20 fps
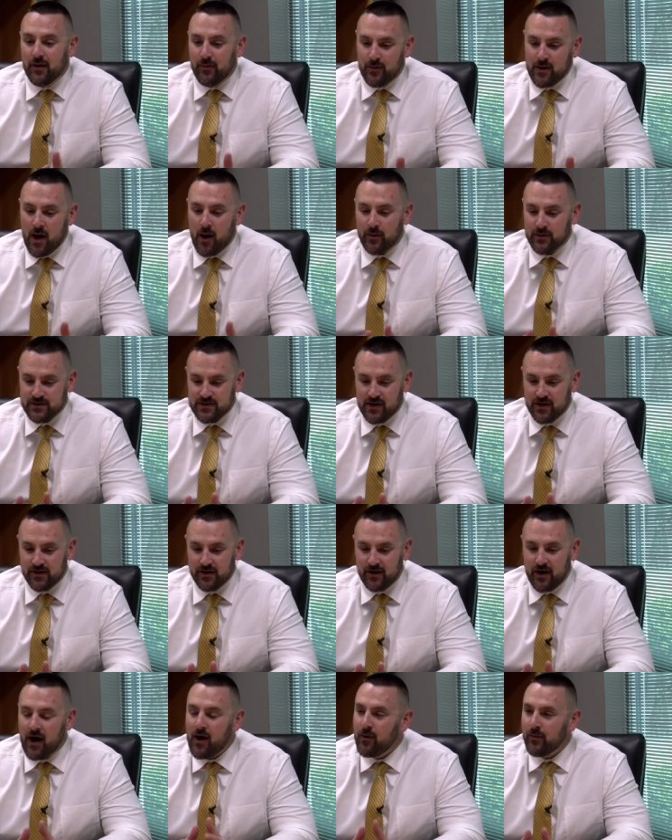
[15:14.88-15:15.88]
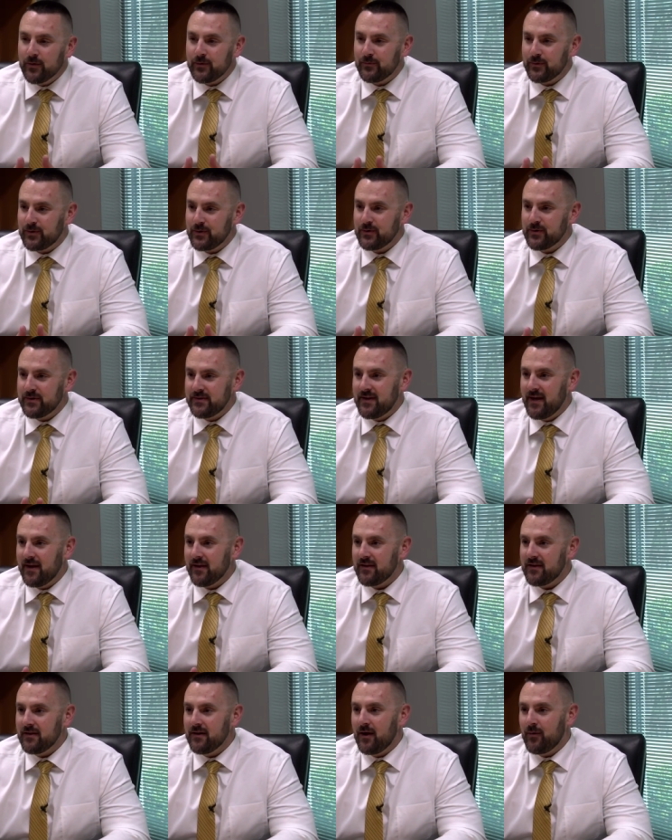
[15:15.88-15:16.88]
when I was younger, I only recruited
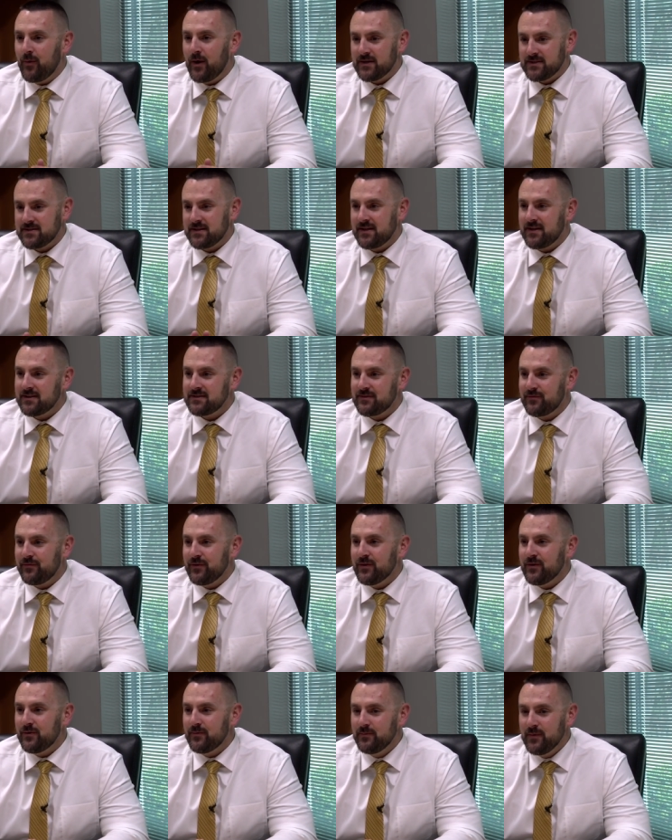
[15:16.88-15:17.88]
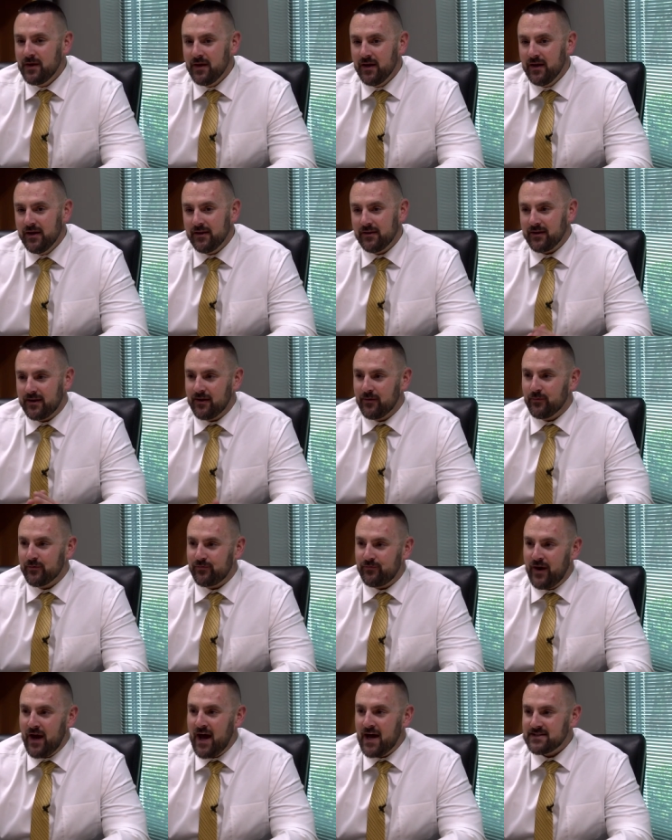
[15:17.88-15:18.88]
talent. I watched the kid's film. The kid was
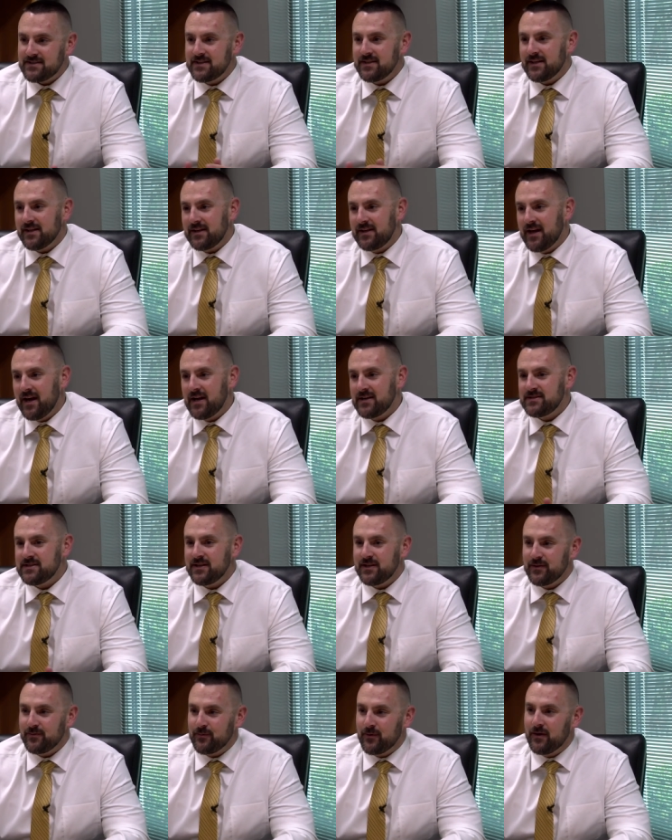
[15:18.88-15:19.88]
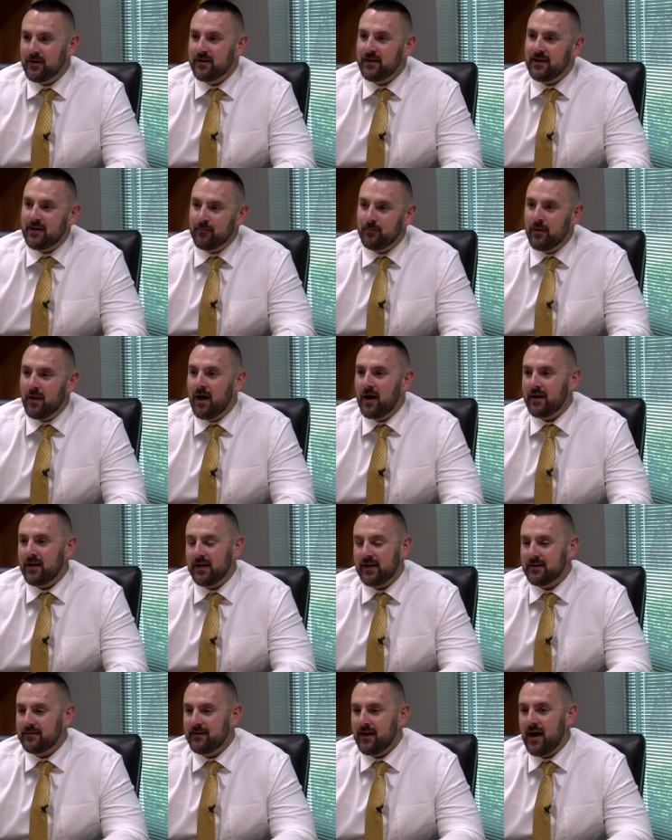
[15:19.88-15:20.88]
fast. He could catch. He could run. He could block. He
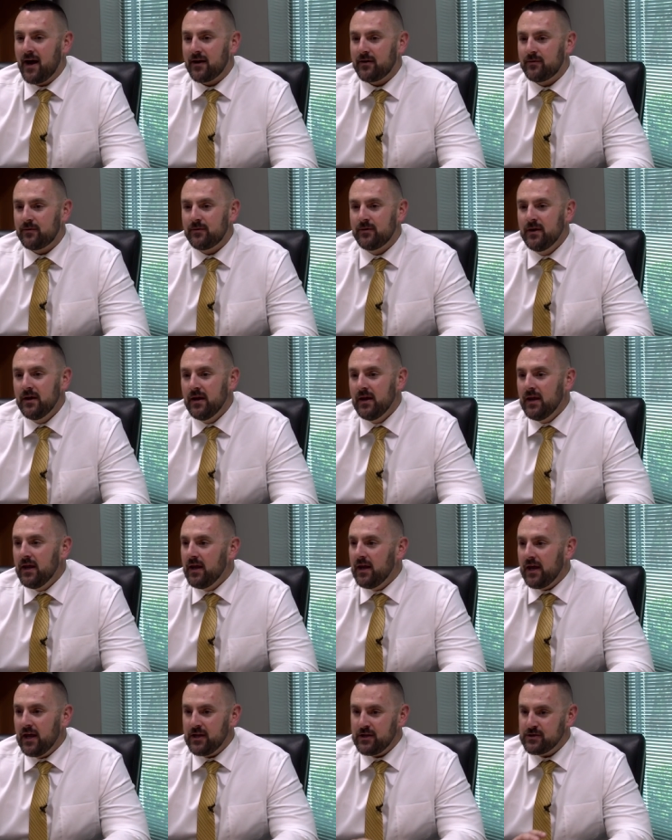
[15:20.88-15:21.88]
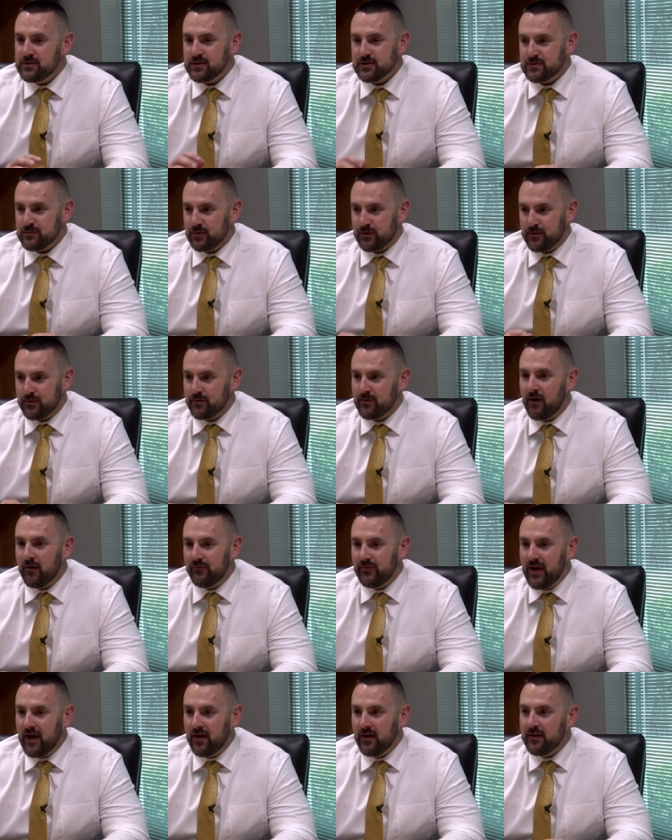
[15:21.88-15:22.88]
could tackle. And you just recruit all
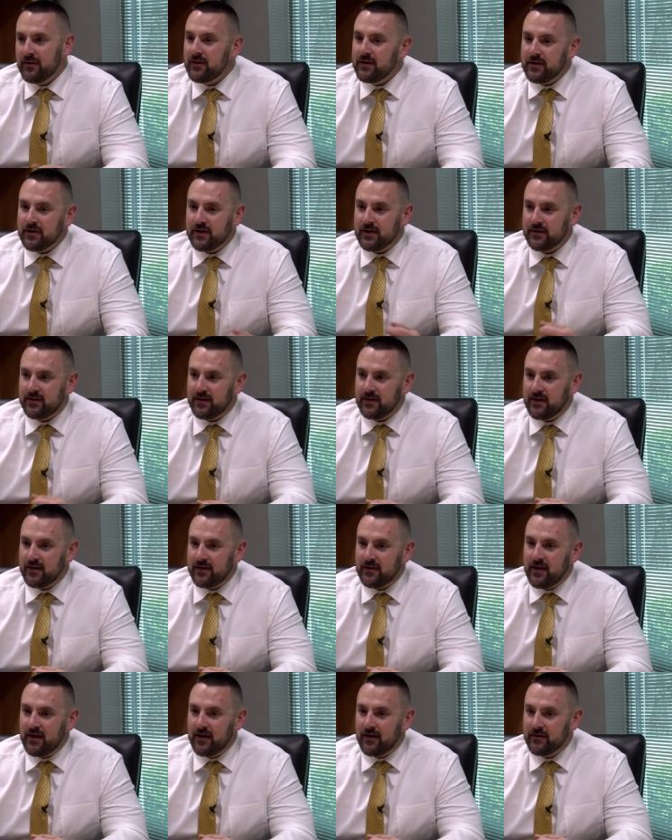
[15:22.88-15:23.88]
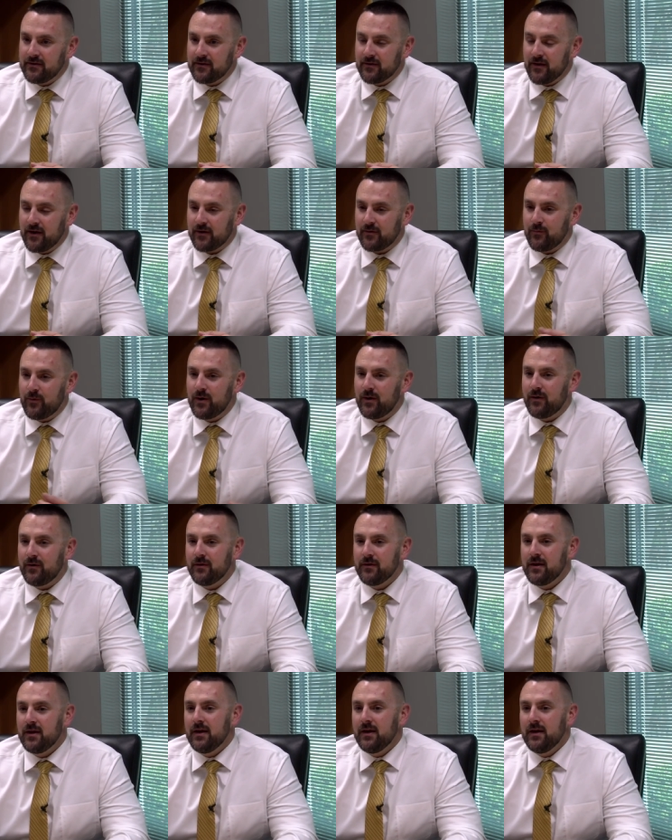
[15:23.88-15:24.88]
talent. And then you get the kid there, and you're like, well,